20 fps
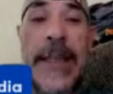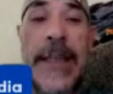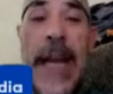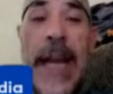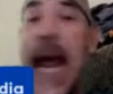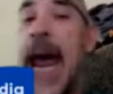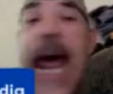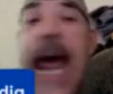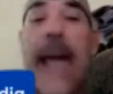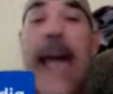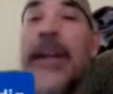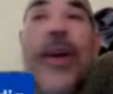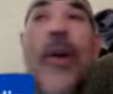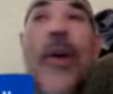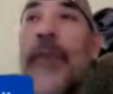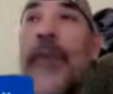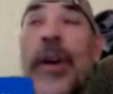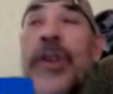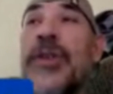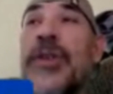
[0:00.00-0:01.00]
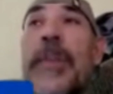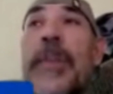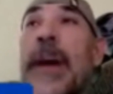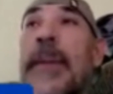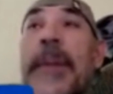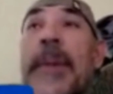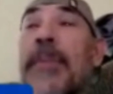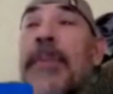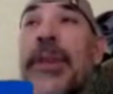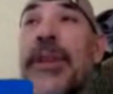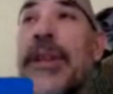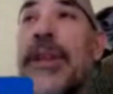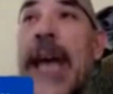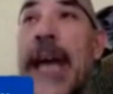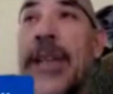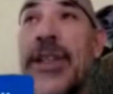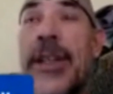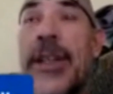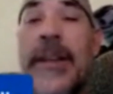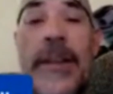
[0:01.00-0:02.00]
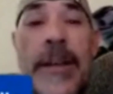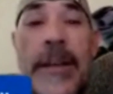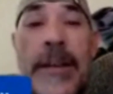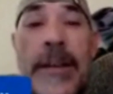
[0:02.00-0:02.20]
that I had no First Amendment protection.